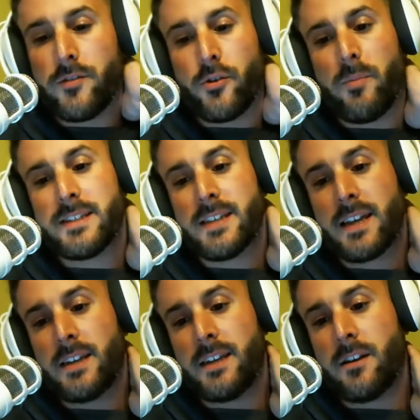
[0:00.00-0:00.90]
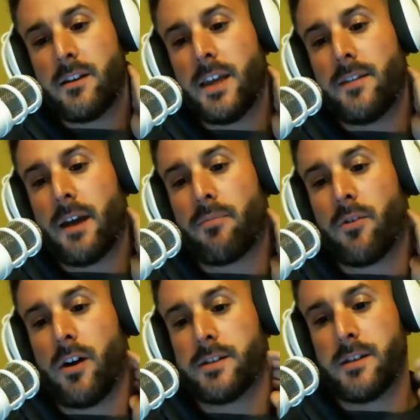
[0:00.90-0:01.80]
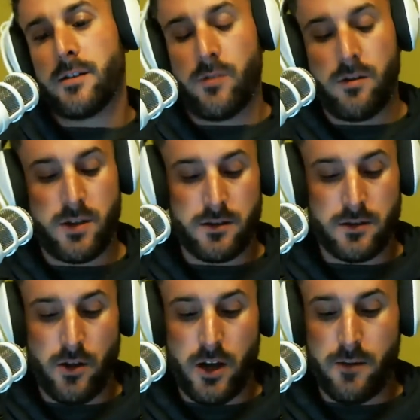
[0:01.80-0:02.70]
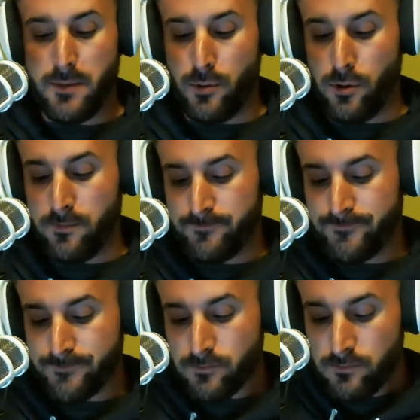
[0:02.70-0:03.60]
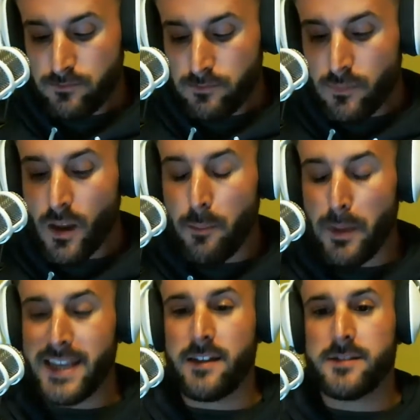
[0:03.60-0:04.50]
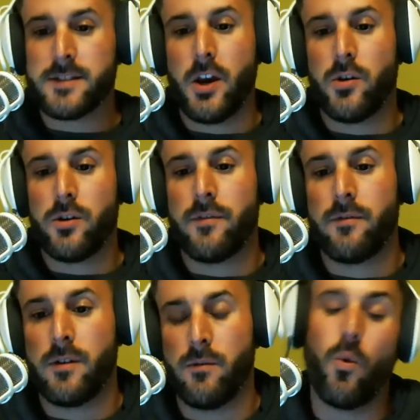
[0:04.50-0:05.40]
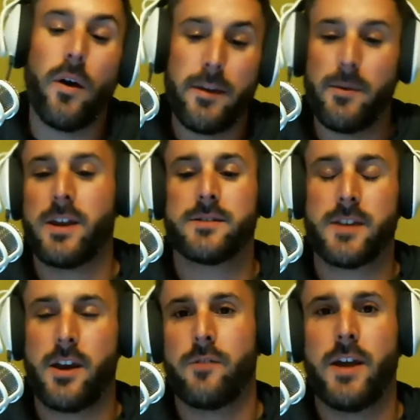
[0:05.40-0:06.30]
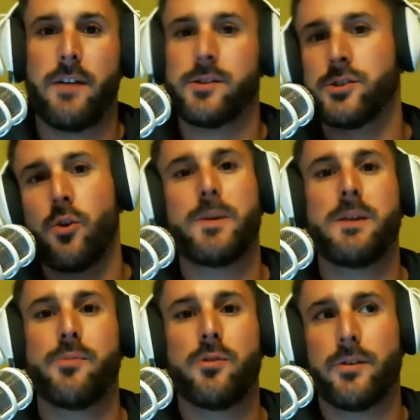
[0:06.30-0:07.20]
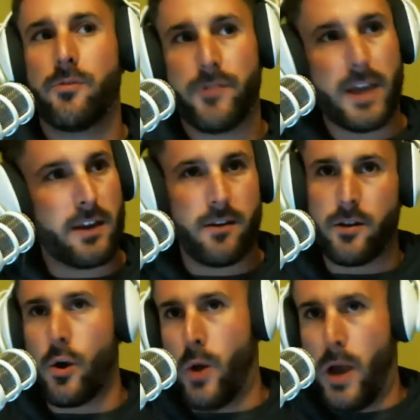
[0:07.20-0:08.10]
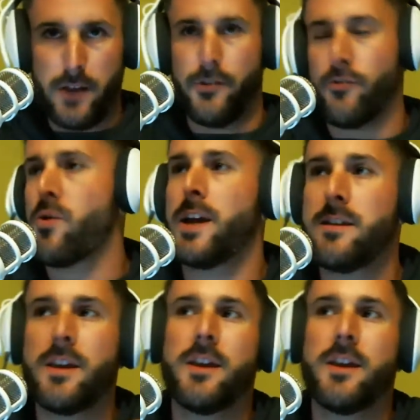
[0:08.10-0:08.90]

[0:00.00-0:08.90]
So the best thing I did in that process, right, because a lot of people might get scared of, they might get scared of having to show people, and they're thinking, no, I got this right,